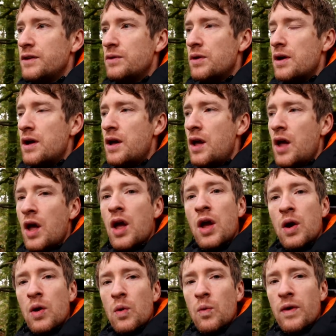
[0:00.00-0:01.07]
you
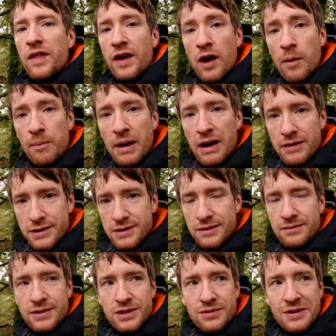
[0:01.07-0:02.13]
with a
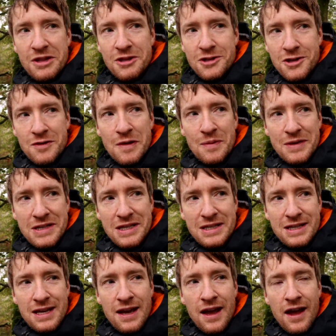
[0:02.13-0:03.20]
comparison between the two
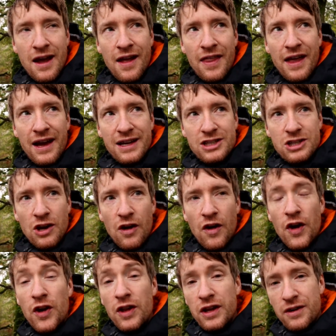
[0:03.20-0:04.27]
images that I shot
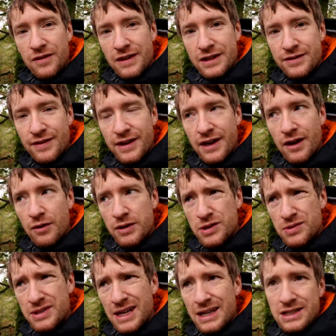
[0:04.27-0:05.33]
earlier in this video,
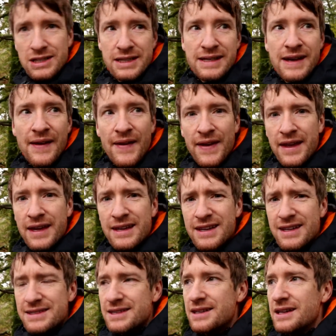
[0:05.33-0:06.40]
which was actually
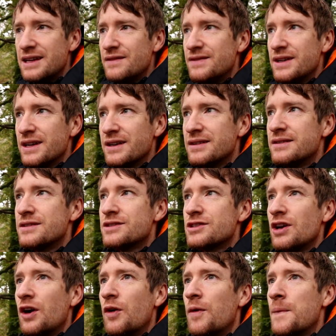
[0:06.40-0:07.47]
yesterday evening.
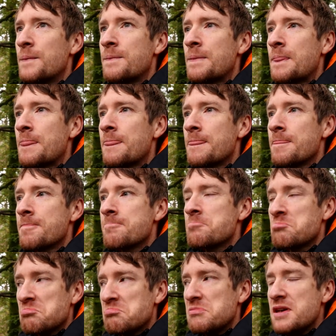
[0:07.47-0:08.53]
So
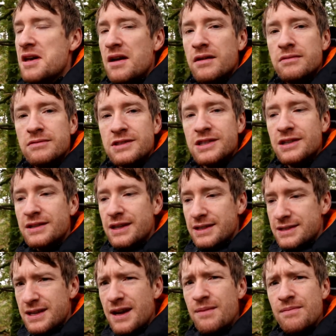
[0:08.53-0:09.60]
yeah, until
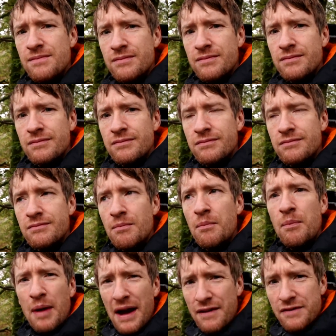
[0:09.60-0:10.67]
next time,
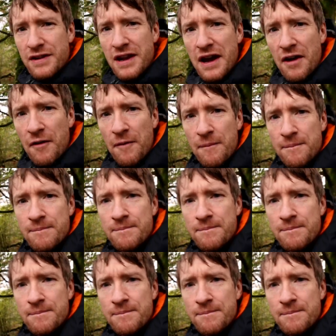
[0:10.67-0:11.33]
bye for now.